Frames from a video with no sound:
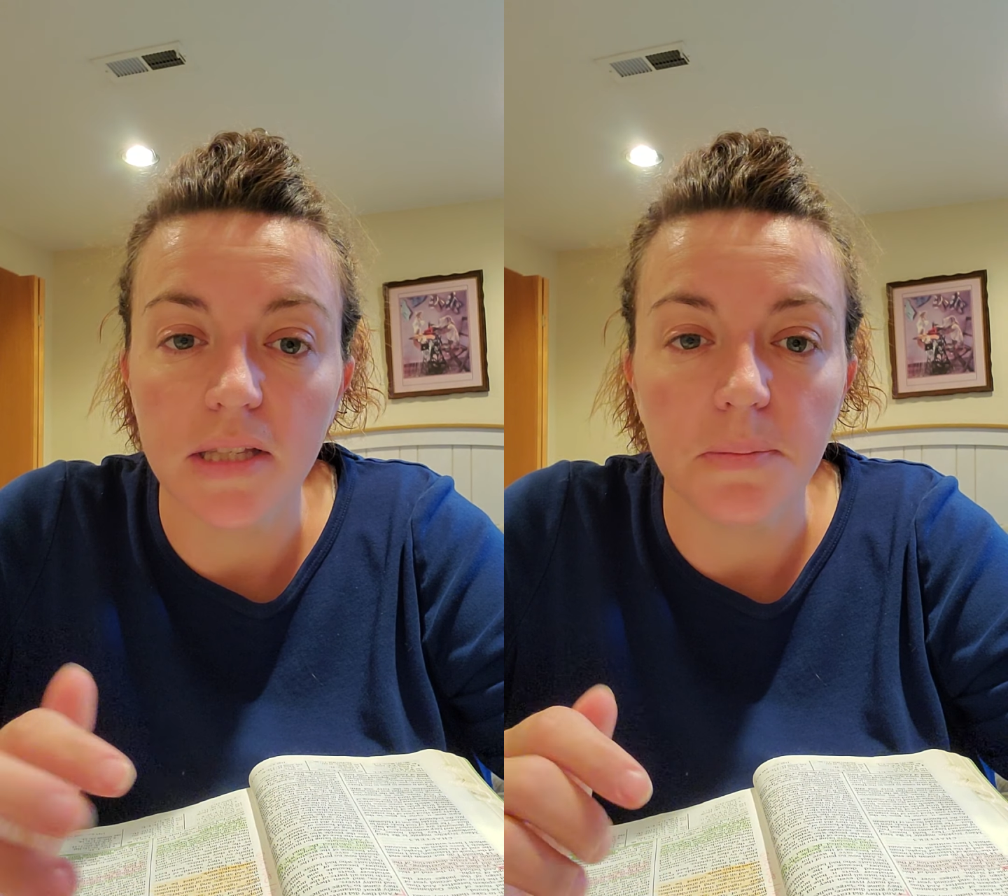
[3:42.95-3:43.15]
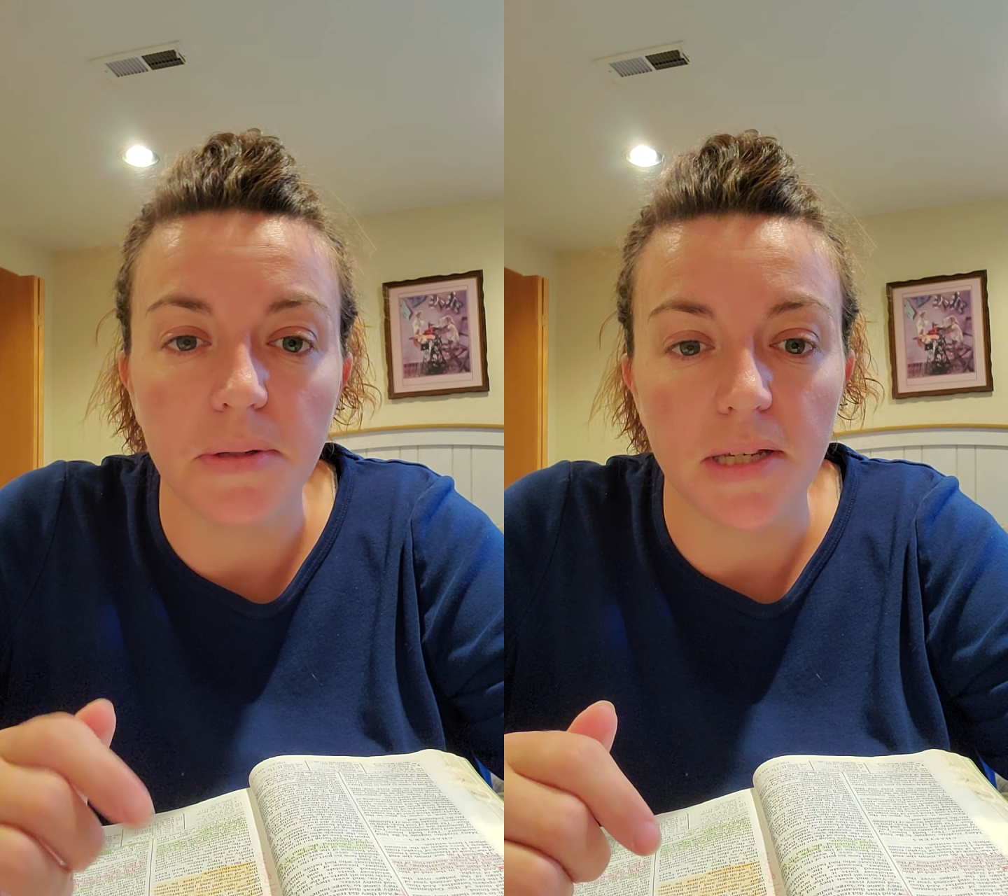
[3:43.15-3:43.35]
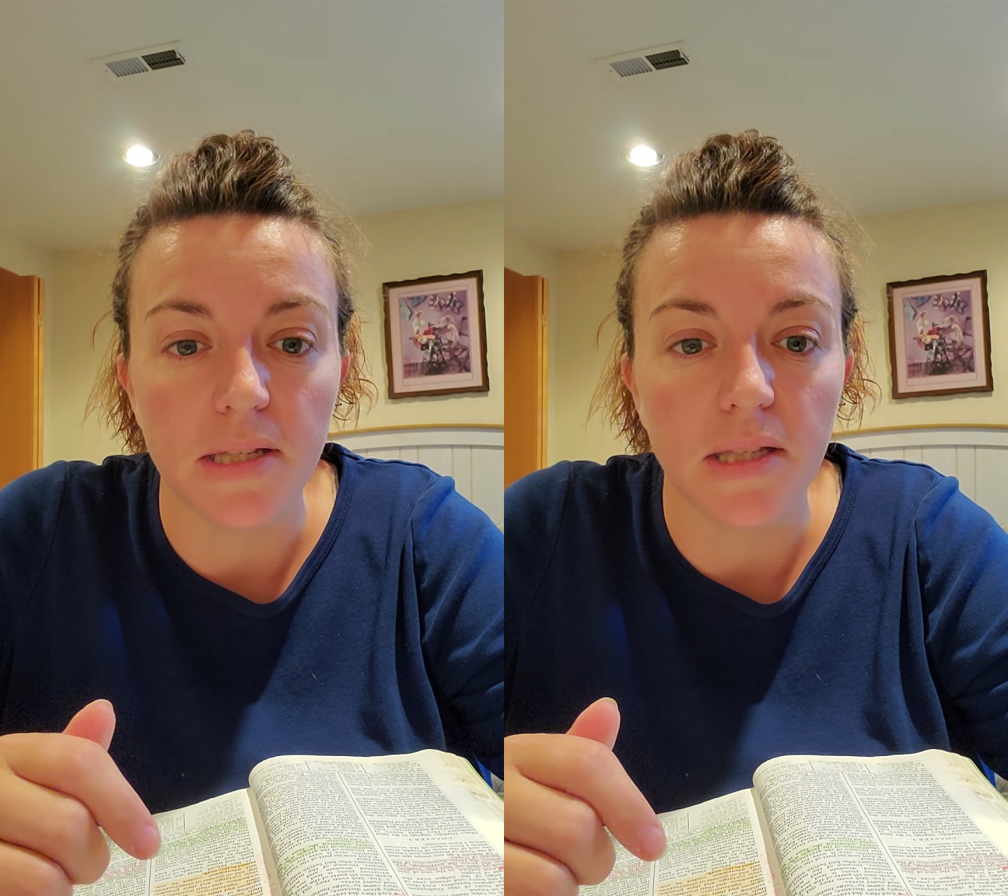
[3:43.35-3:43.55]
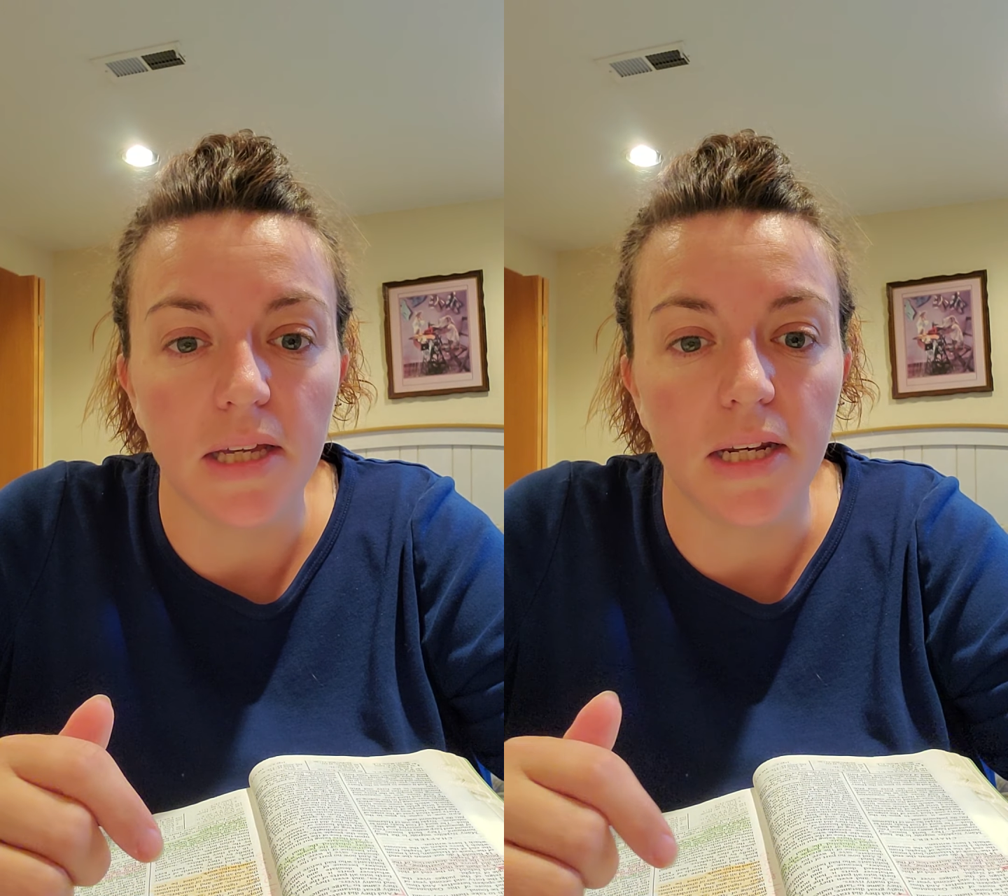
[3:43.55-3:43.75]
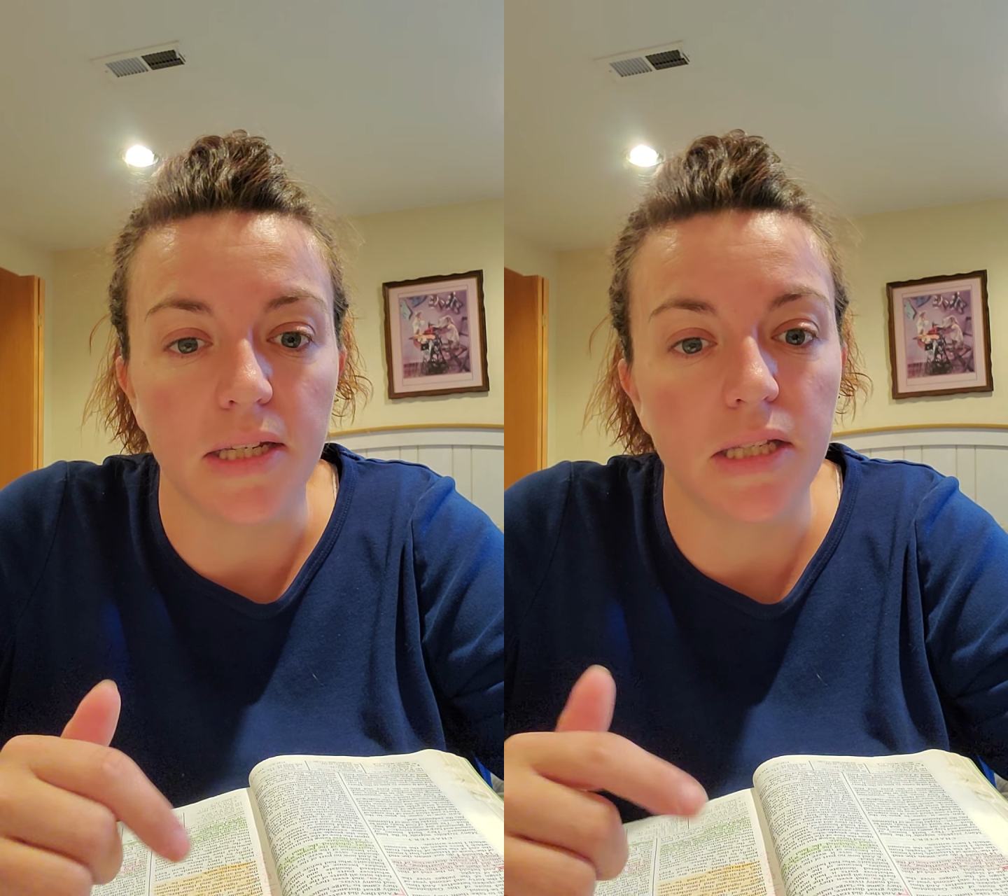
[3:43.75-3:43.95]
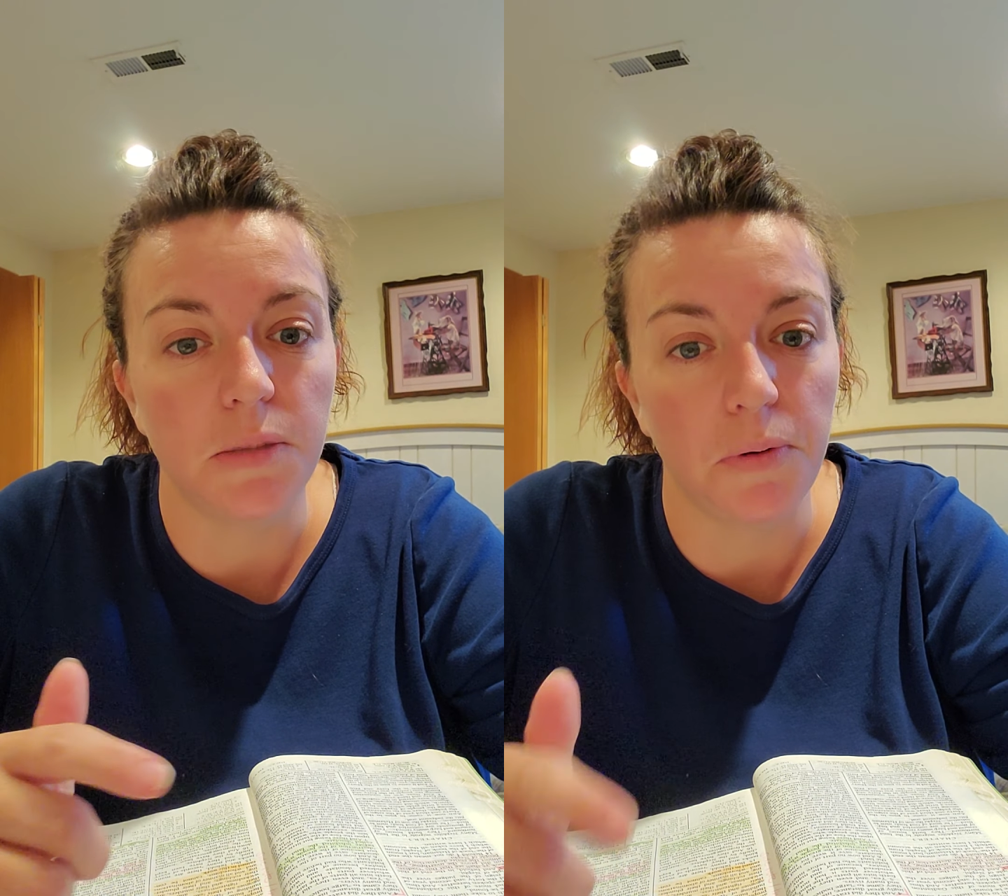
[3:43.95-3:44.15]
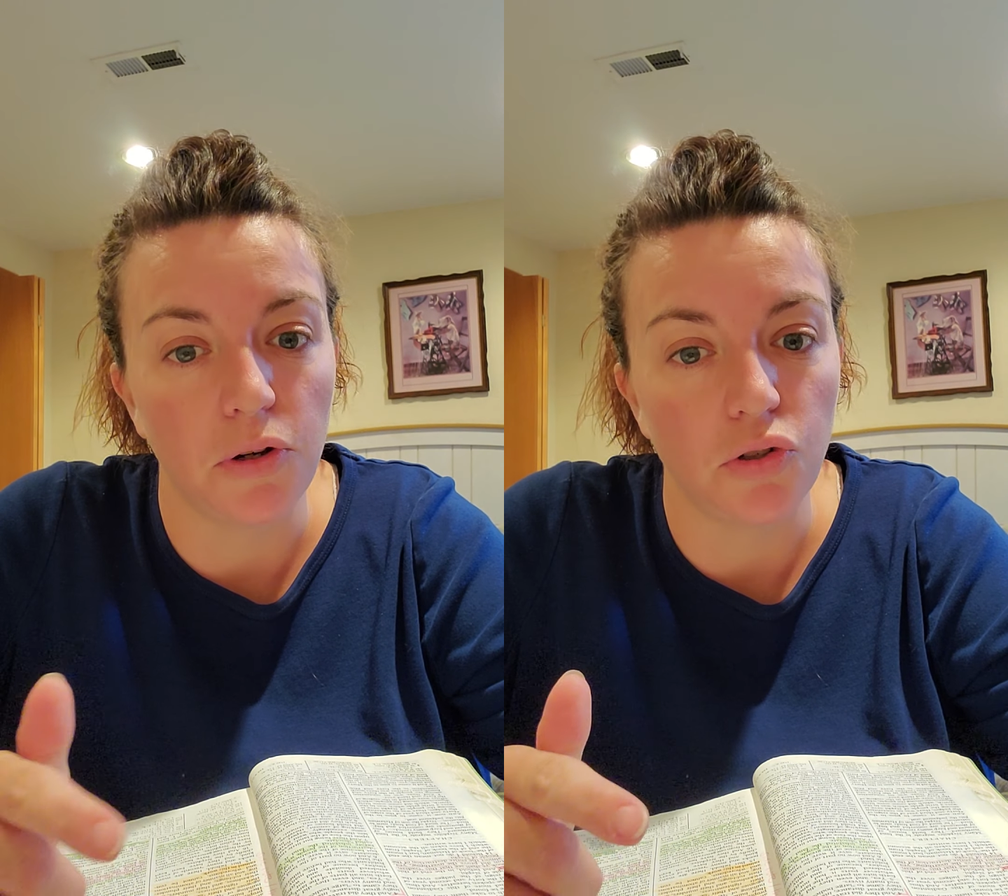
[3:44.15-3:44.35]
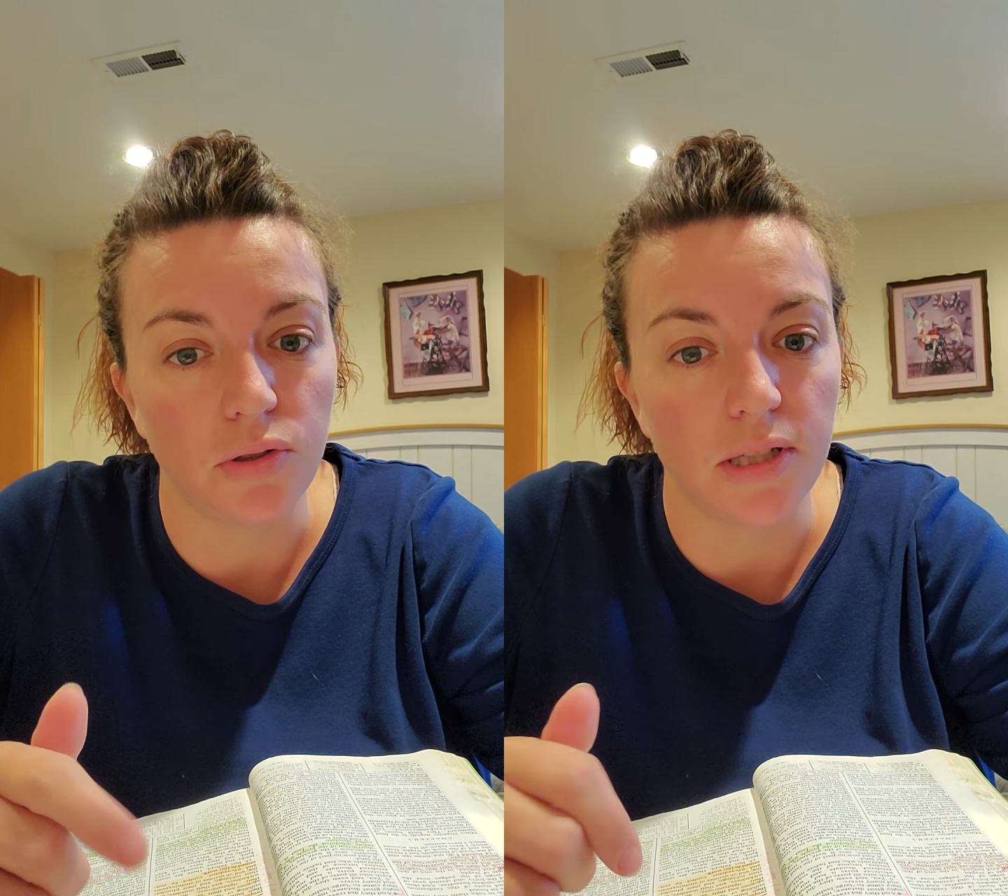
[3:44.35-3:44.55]
but desolate in a
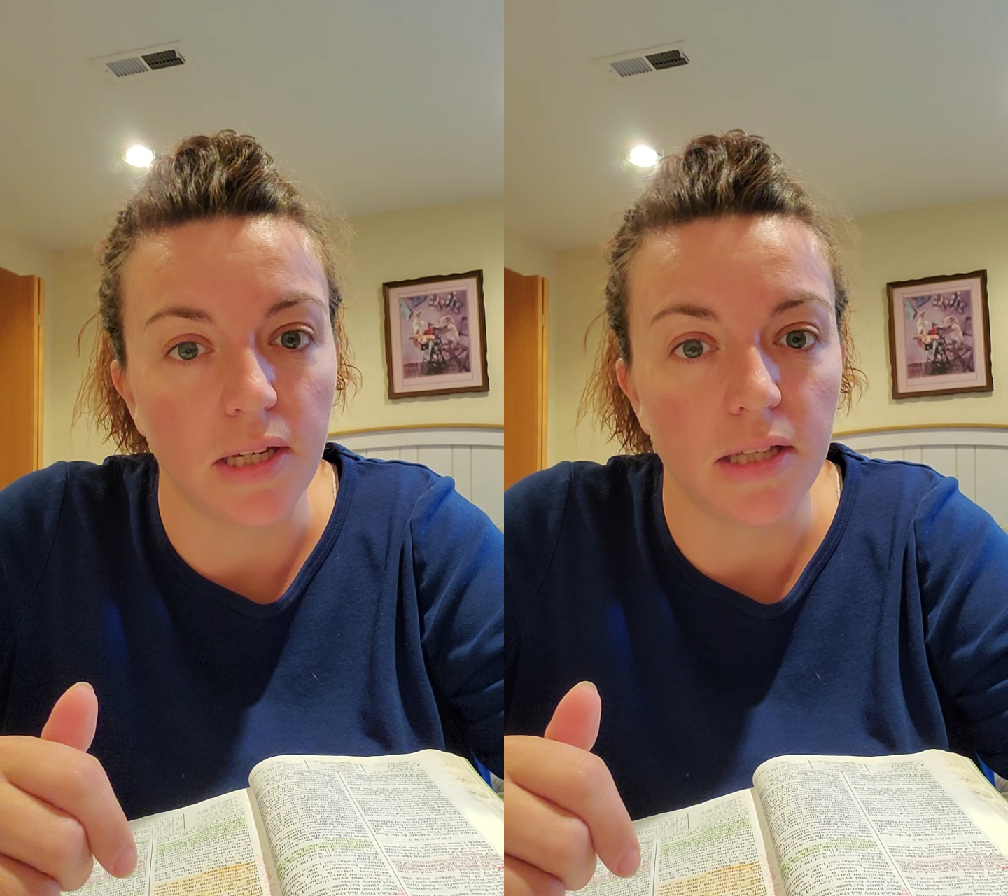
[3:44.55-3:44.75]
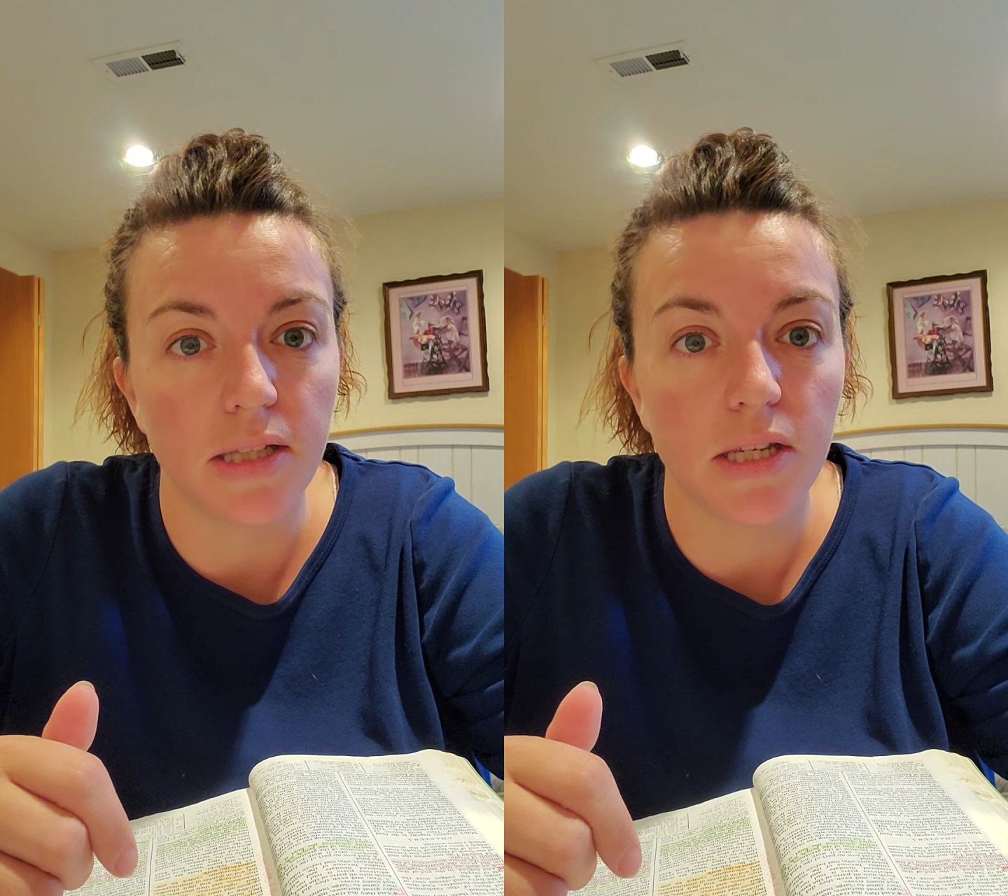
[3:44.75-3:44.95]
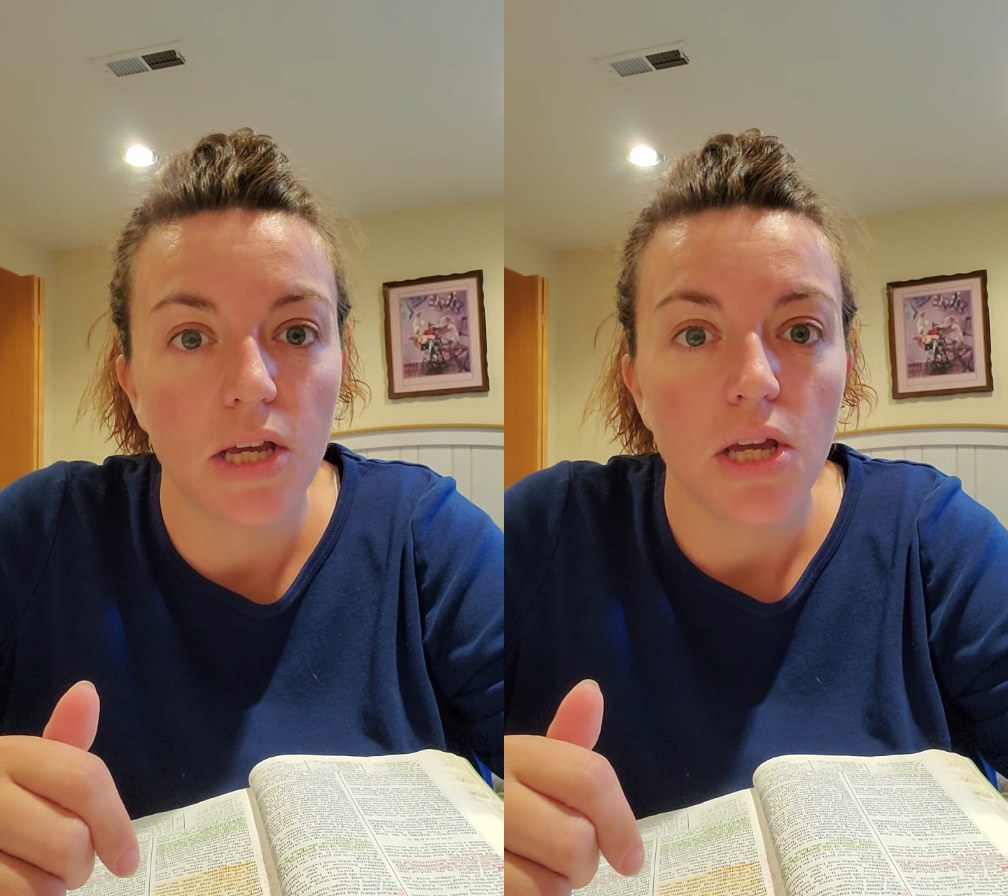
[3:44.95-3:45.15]
spiritual sense.